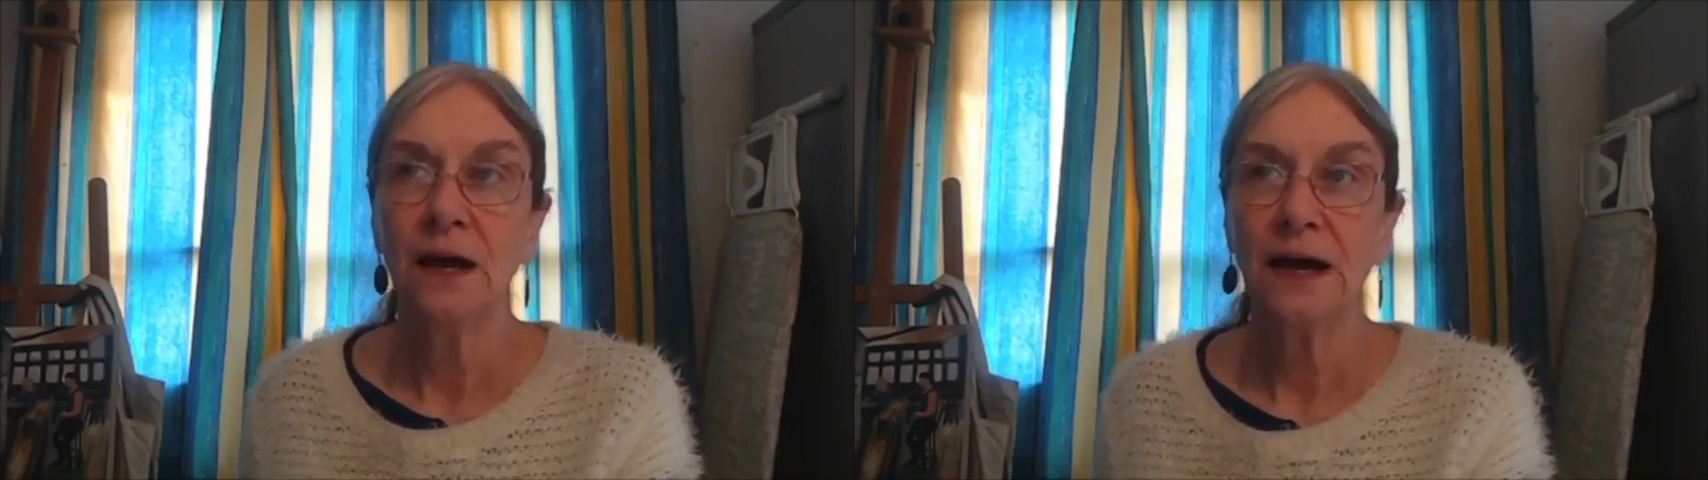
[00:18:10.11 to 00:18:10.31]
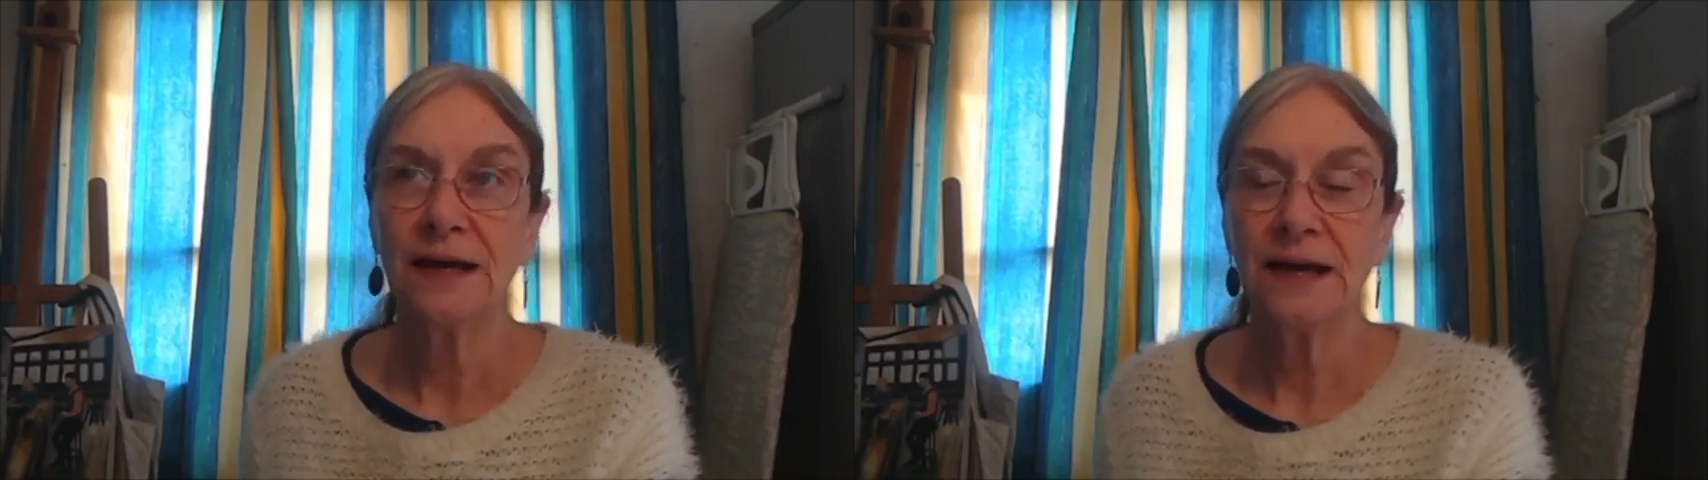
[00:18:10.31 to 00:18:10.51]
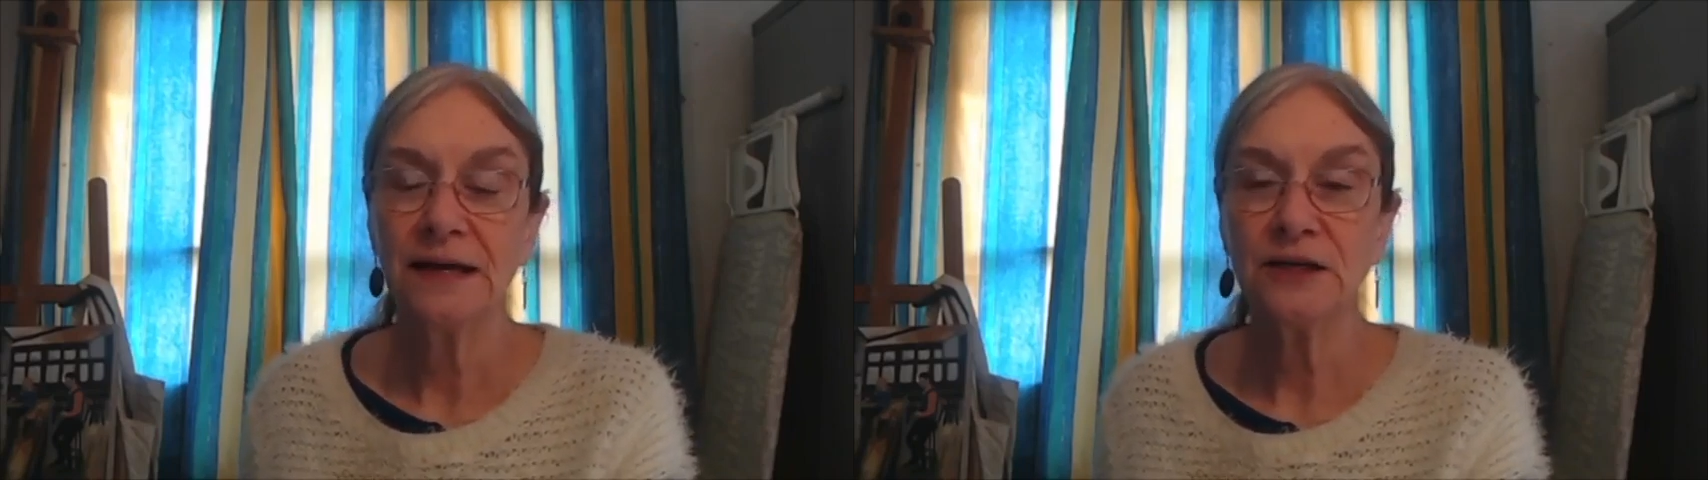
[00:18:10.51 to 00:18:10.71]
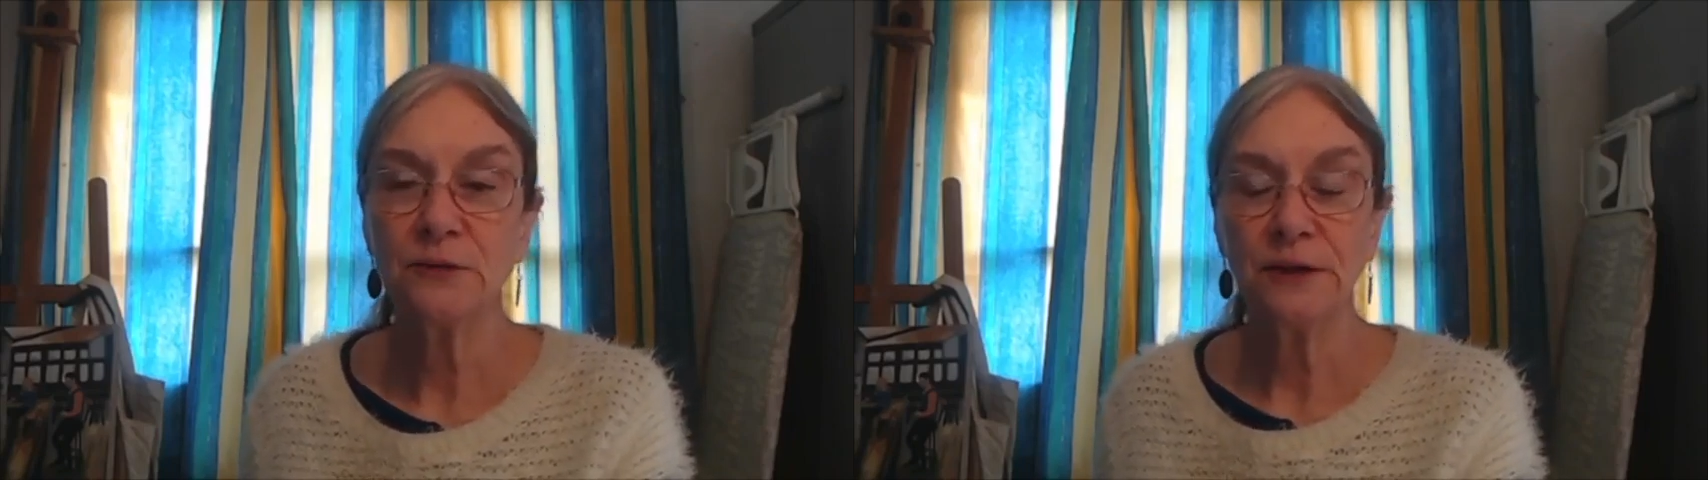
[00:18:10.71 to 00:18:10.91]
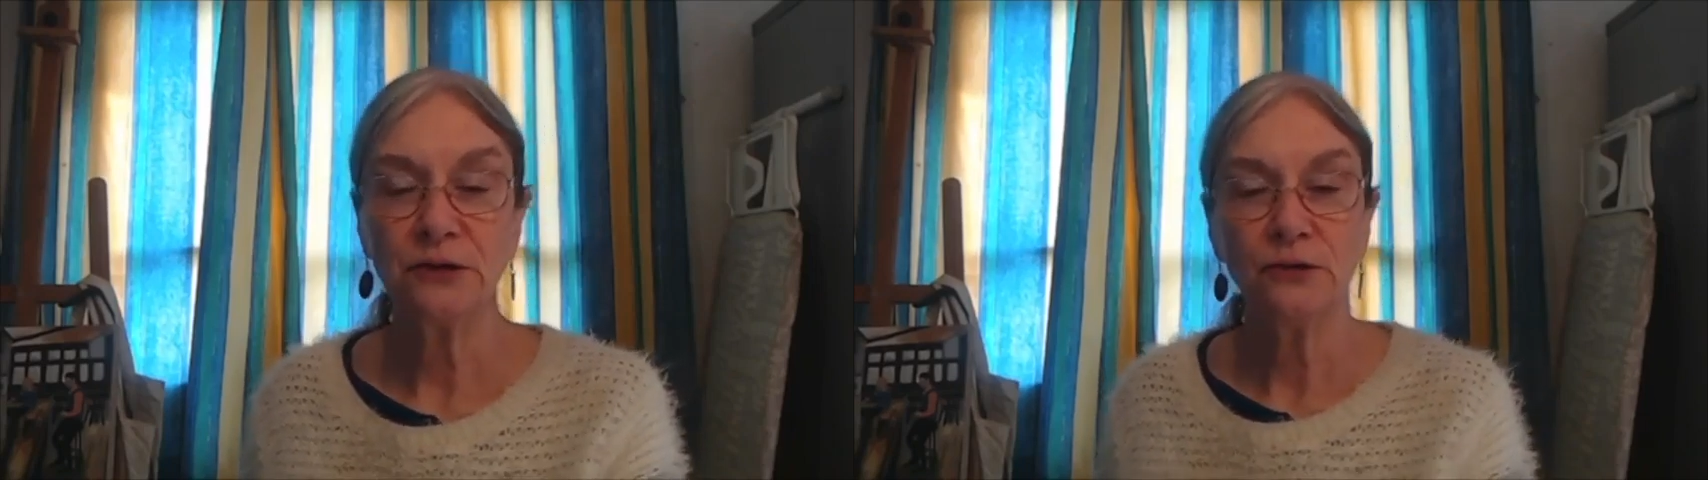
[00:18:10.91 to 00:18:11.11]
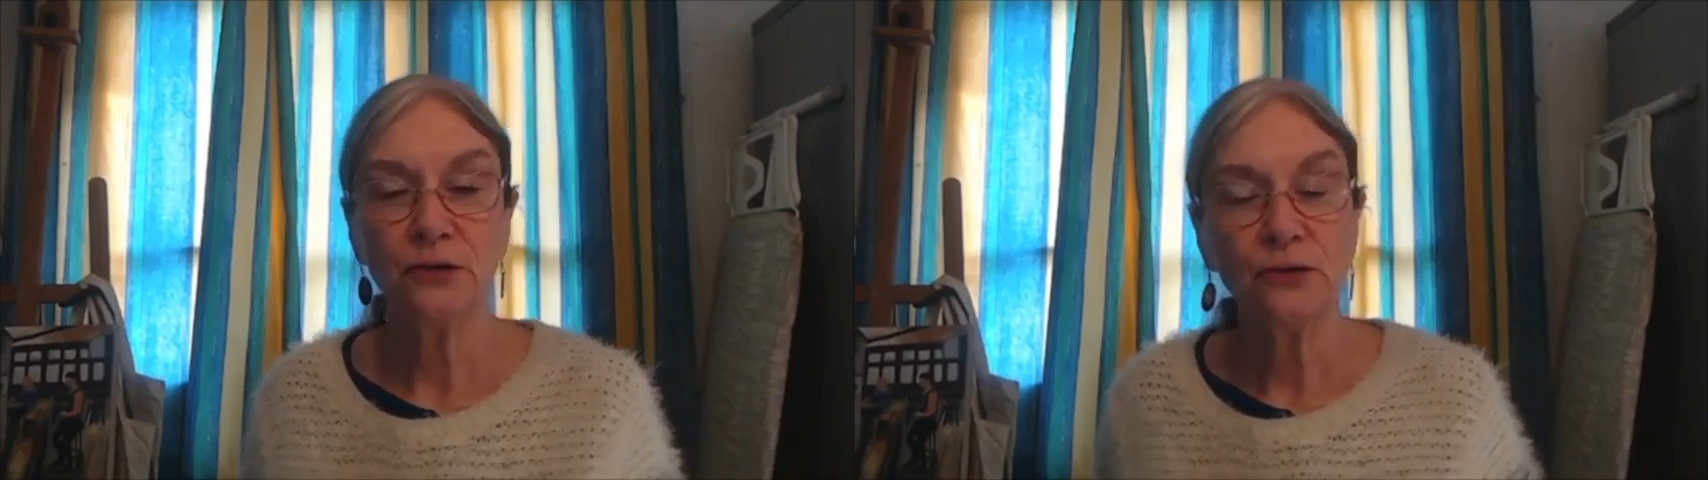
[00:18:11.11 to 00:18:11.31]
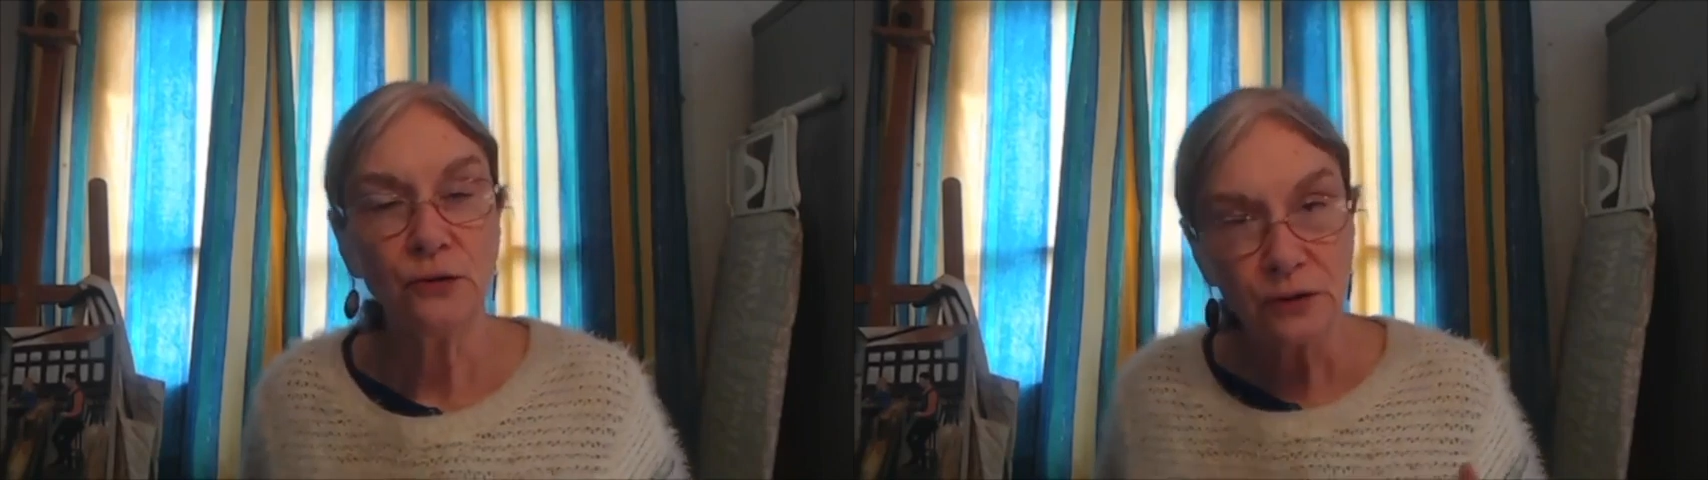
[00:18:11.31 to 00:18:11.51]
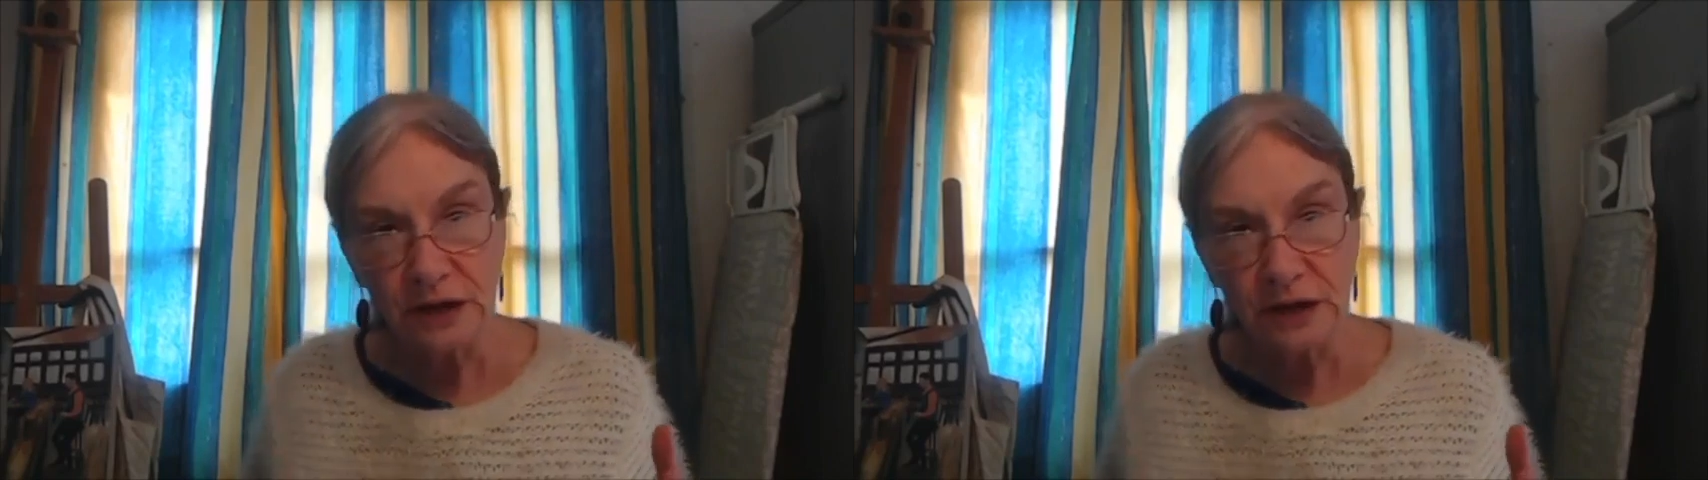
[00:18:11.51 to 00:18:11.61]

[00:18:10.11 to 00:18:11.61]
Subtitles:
I can't expect you to do